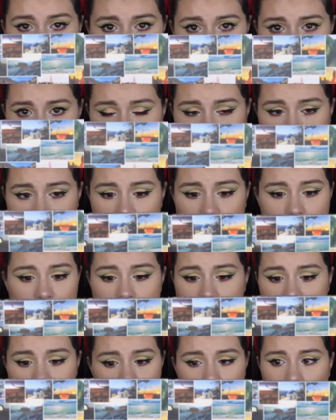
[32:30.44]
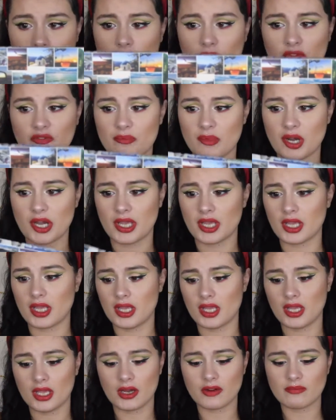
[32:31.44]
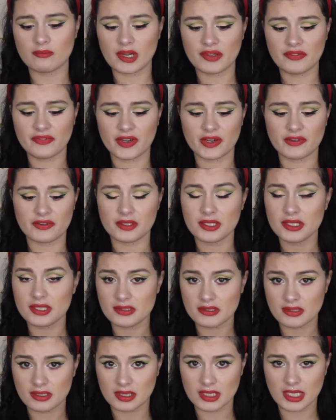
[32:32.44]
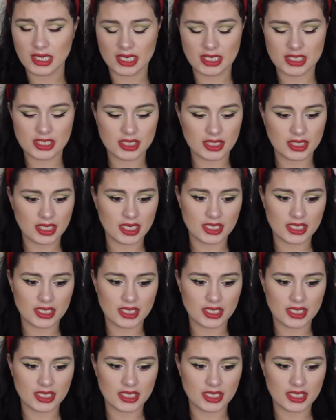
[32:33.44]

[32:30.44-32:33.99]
That is one of my favorites that I